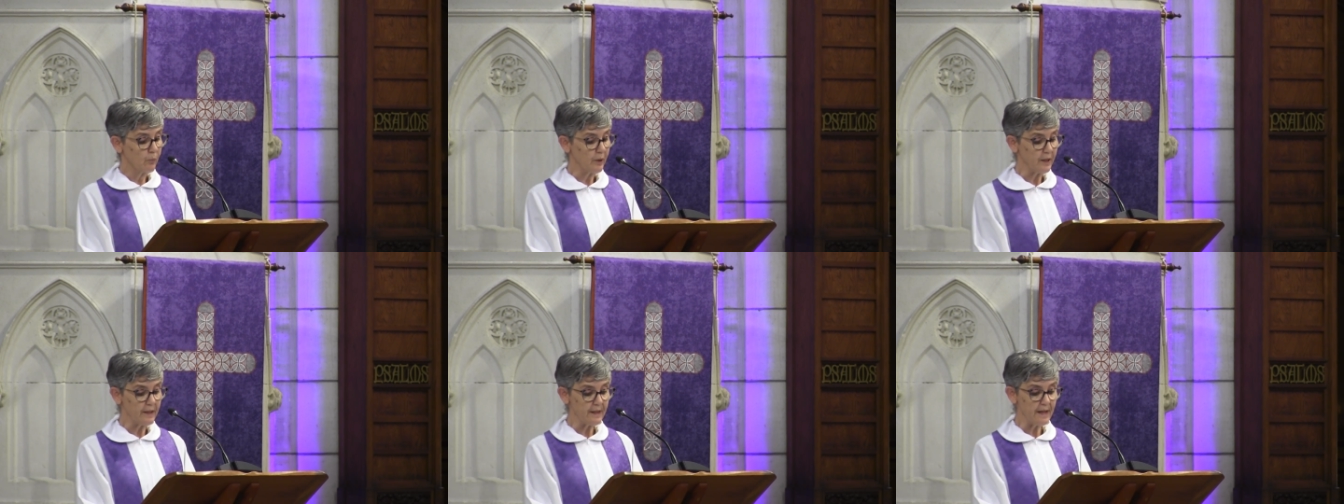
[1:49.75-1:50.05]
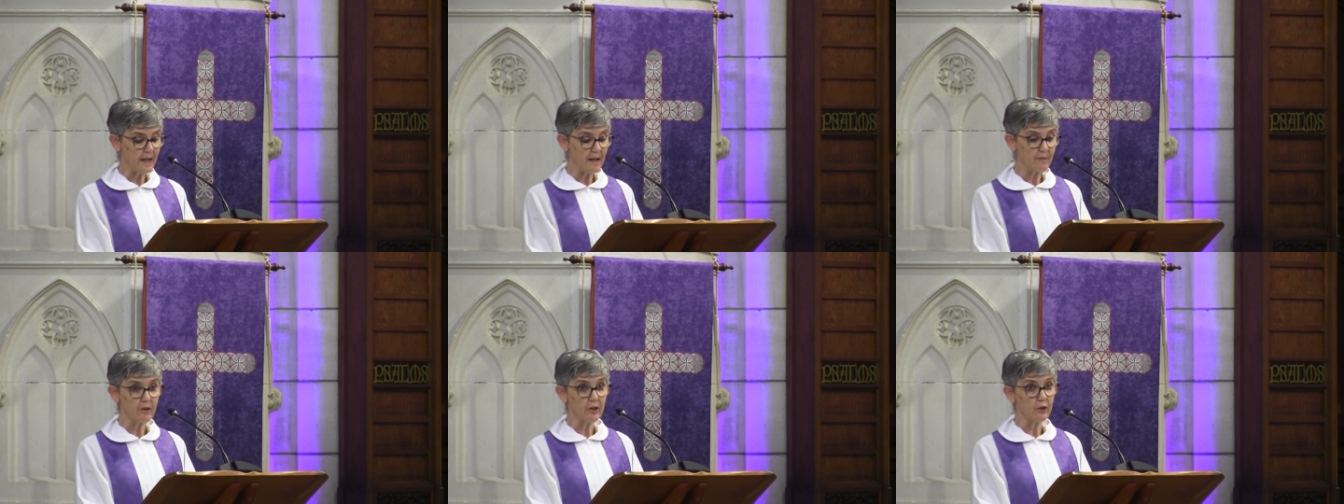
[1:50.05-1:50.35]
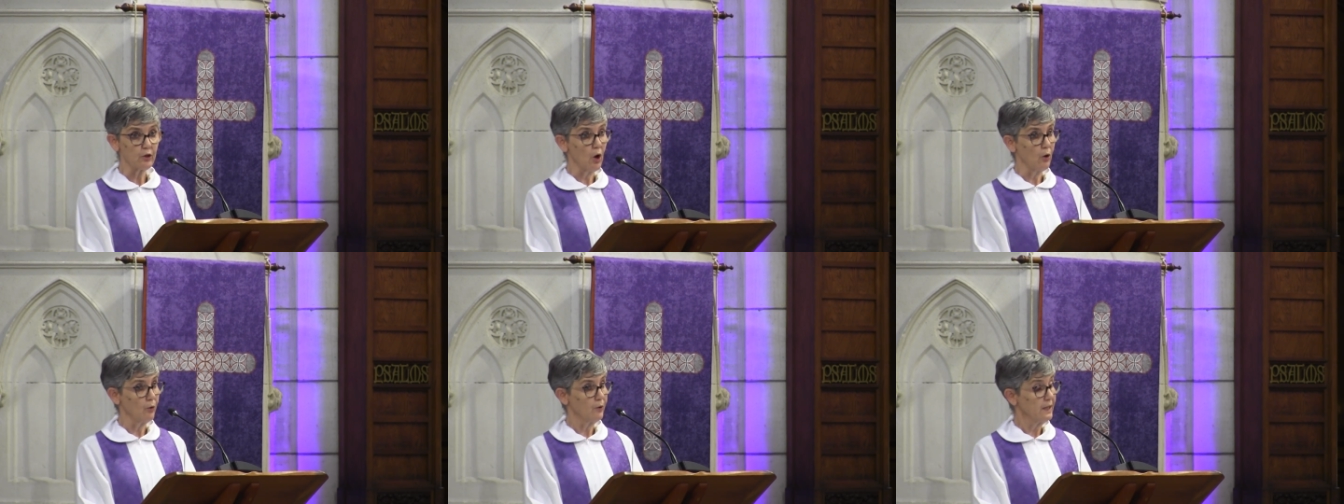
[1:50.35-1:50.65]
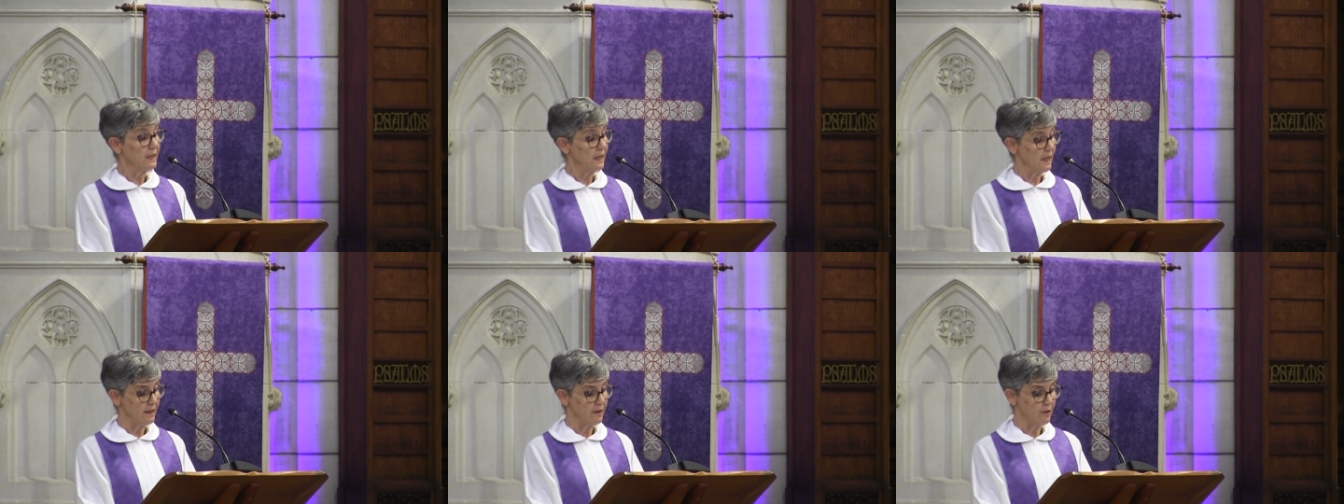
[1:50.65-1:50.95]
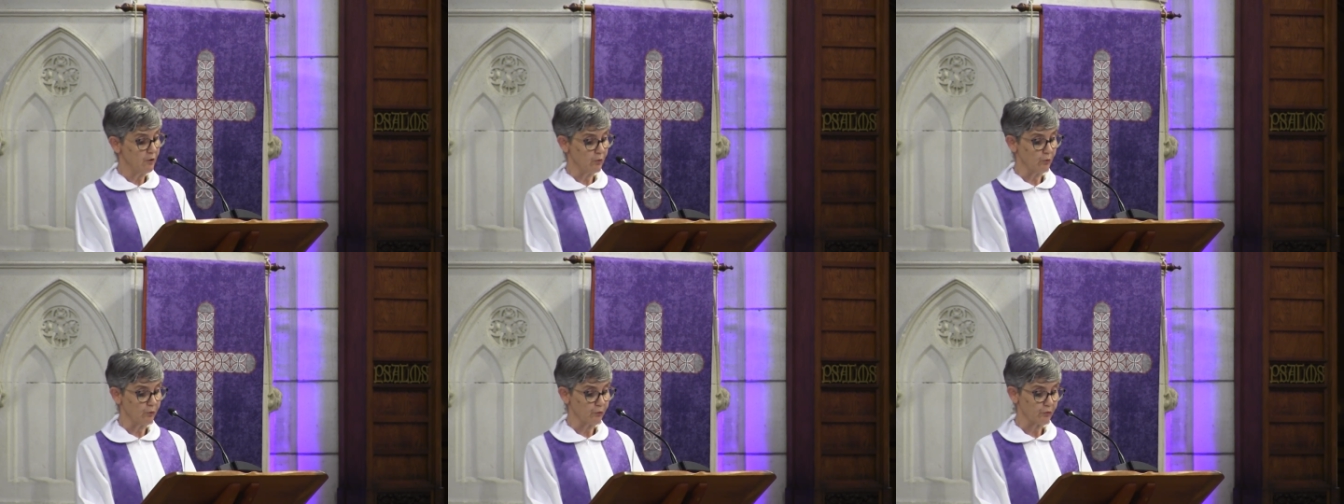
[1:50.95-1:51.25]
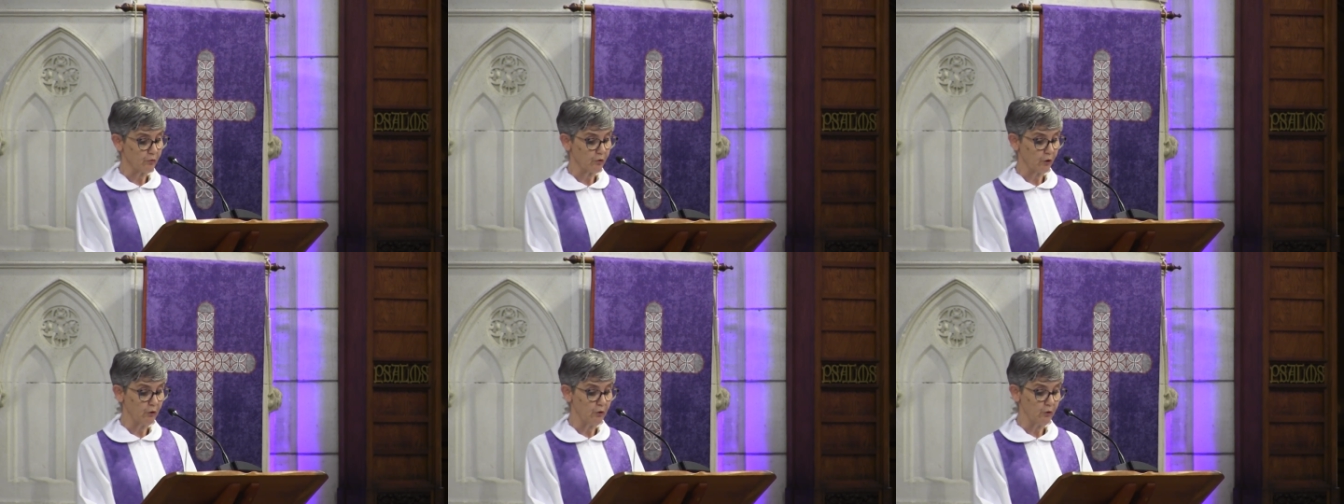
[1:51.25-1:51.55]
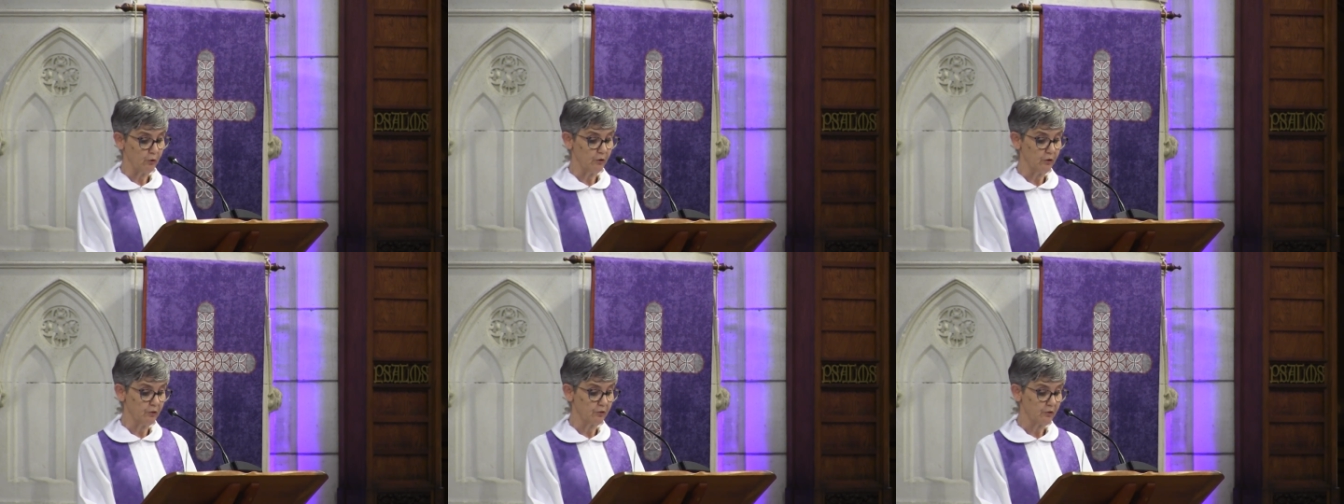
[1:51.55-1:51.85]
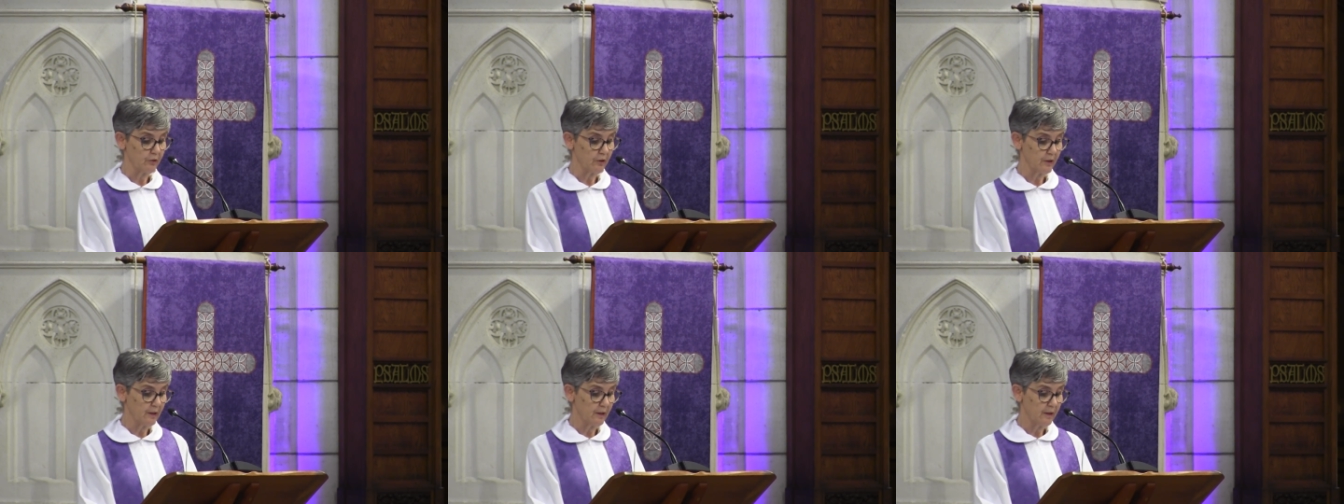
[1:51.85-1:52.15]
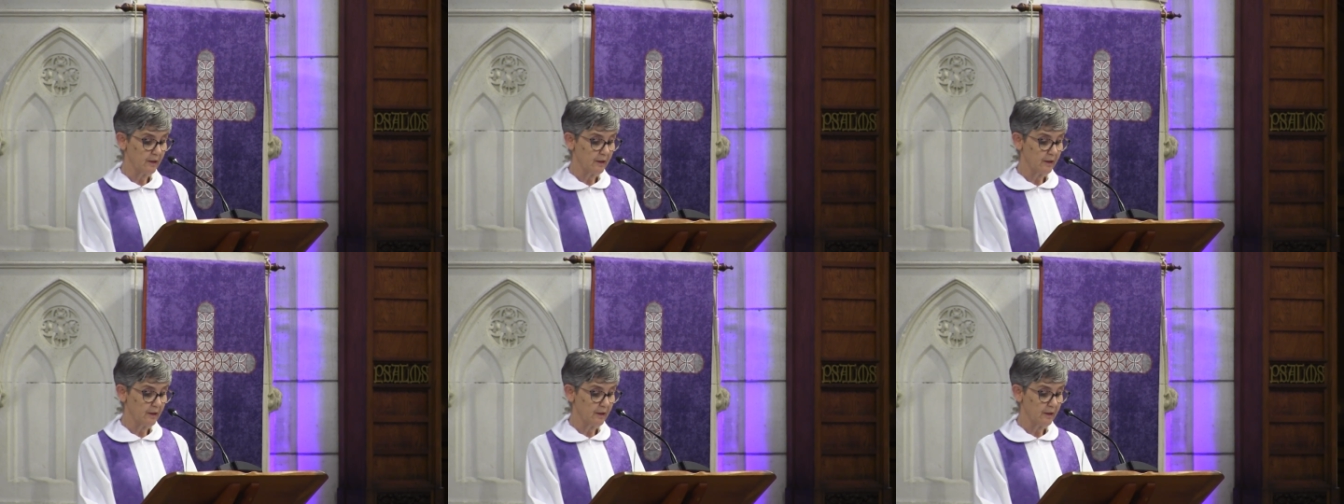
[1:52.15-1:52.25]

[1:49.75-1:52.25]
We'd never knowingly cause hurt.